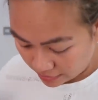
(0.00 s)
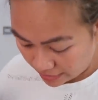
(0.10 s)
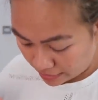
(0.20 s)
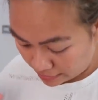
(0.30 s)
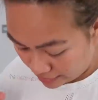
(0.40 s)

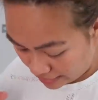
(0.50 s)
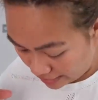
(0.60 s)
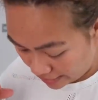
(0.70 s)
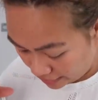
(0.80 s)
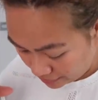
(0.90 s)
And
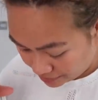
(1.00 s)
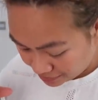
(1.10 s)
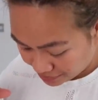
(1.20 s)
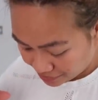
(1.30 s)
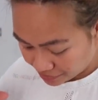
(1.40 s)
then,
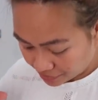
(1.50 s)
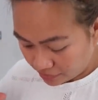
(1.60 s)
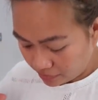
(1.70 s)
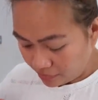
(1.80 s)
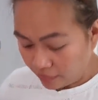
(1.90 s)

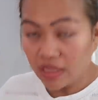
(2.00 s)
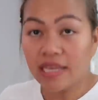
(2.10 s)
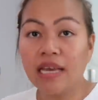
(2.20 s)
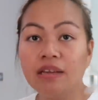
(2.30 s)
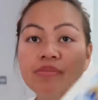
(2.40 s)

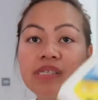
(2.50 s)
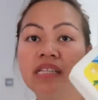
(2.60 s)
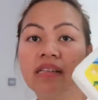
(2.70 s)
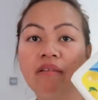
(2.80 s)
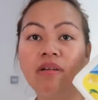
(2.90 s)
yeah, you've
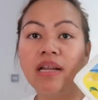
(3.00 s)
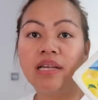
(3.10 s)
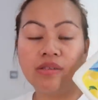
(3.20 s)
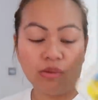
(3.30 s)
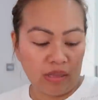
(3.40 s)
seen that one.
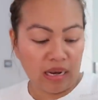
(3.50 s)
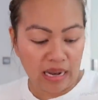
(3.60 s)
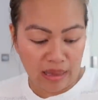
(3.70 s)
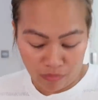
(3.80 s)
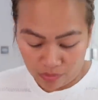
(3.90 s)
I took the
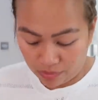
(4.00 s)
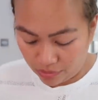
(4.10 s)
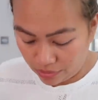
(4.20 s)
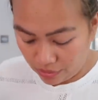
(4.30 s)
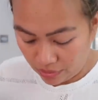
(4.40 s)

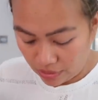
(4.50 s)
lemon.